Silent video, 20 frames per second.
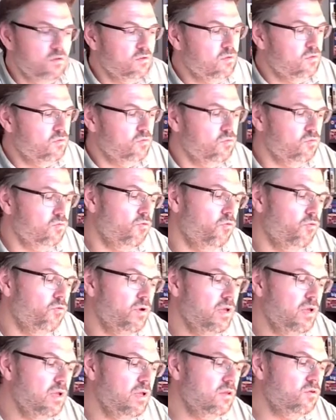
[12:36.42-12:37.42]
to
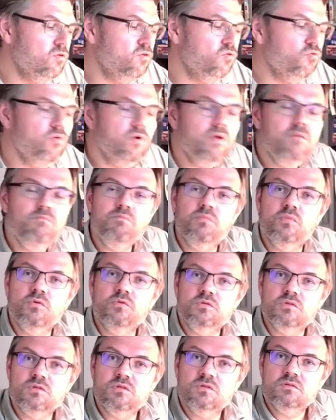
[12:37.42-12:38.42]
read two
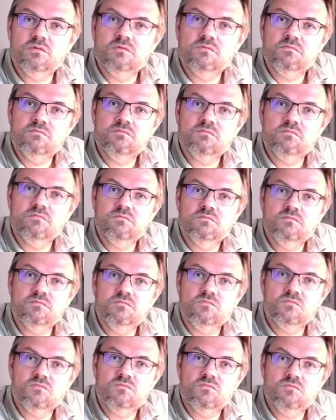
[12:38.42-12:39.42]
inputs.
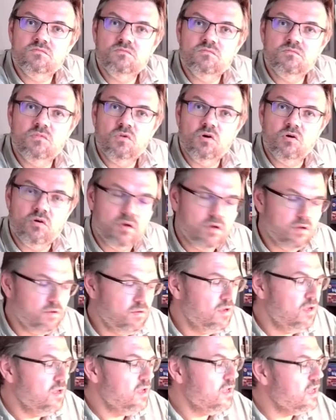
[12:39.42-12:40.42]
Okay,
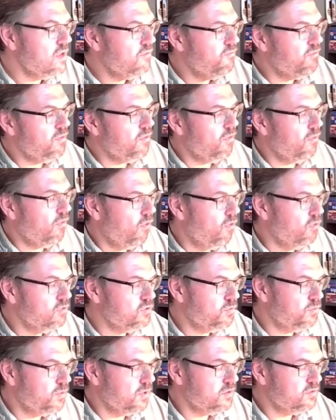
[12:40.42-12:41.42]
if you
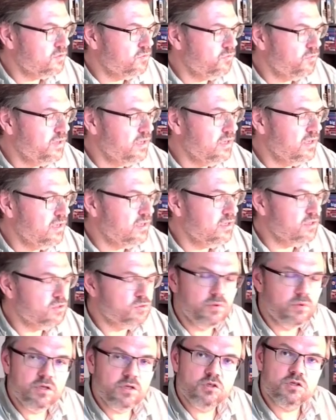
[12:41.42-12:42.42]
also want to read in the
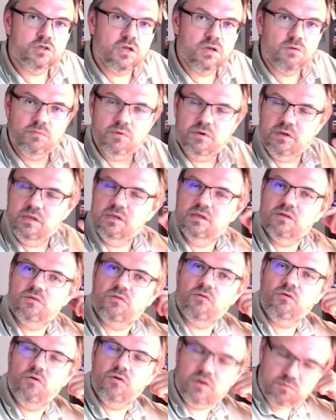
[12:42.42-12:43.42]
switch, then we need a
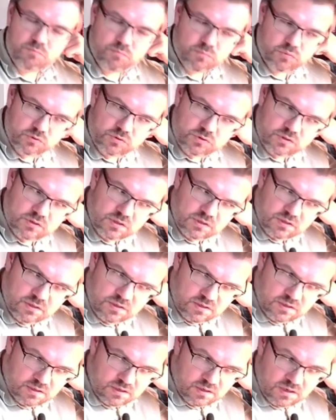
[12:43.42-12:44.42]
third input.
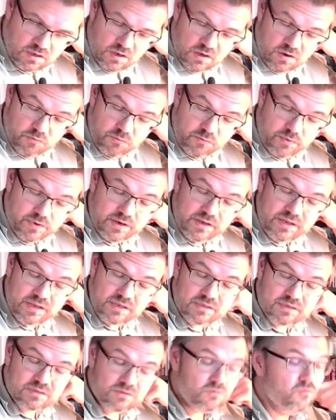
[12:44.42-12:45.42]
Yeah? We
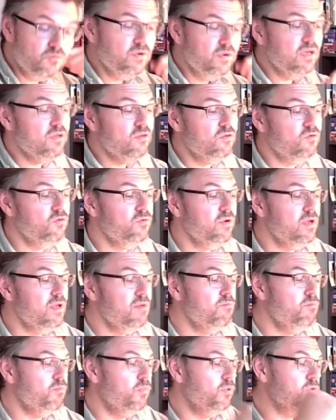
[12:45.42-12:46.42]
need to read two
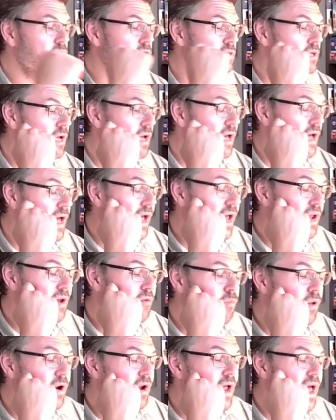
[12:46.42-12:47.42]
inputs.
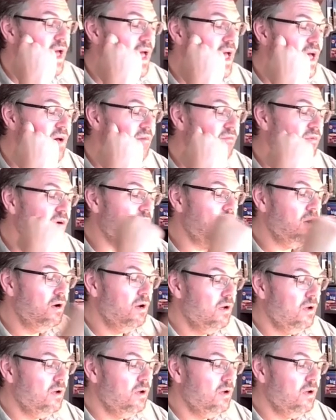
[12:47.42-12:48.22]
And whenever,